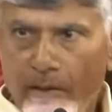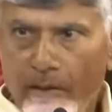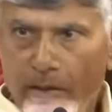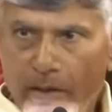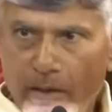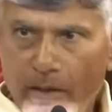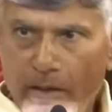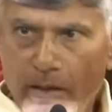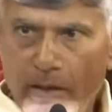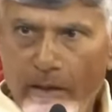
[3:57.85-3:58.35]

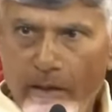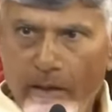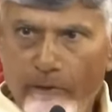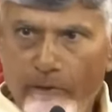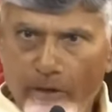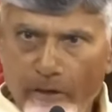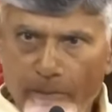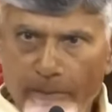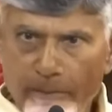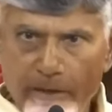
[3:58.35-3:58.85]
India
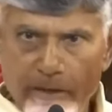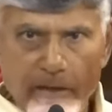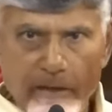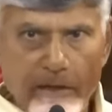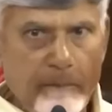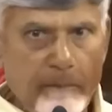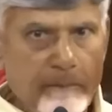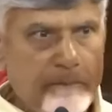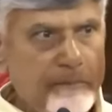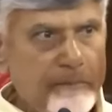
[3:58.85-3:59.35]
will
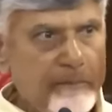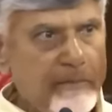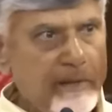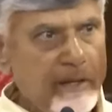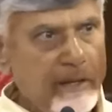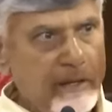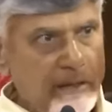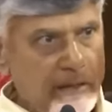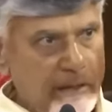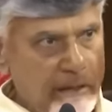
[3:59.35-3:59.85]
become
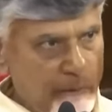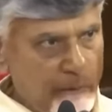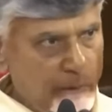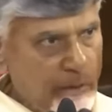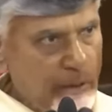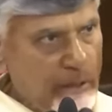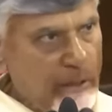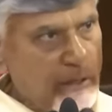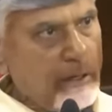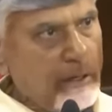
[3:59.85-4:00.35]
either
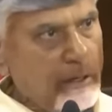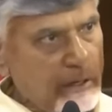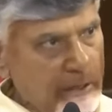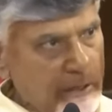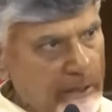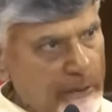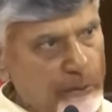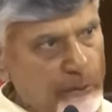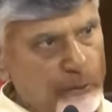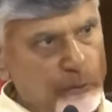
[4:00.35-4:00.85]
1
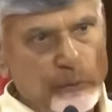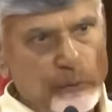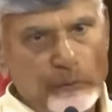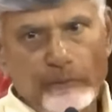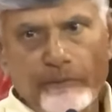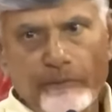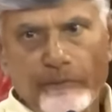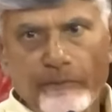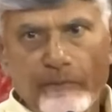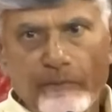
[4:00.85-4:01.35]
or 2
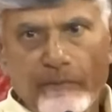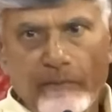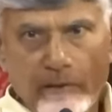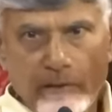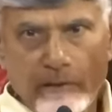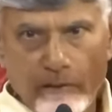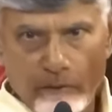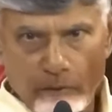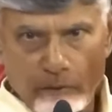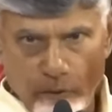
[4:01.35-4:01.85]

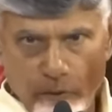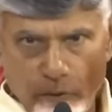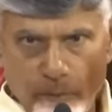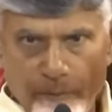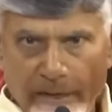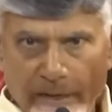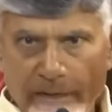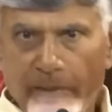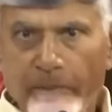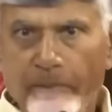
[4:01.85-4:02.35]

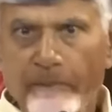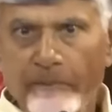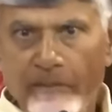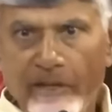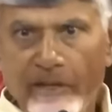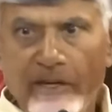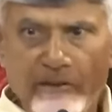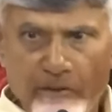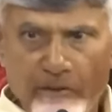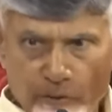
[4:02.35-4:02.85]
globally.
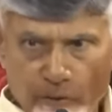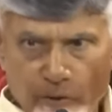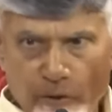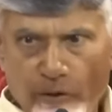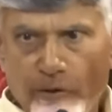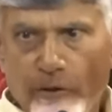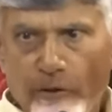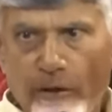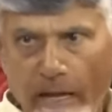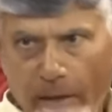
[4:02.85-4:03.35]
It is
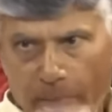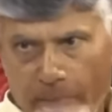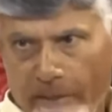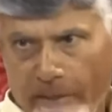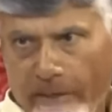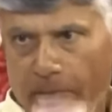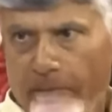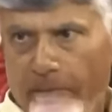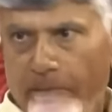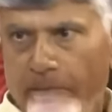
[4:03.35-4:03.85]
going to happen.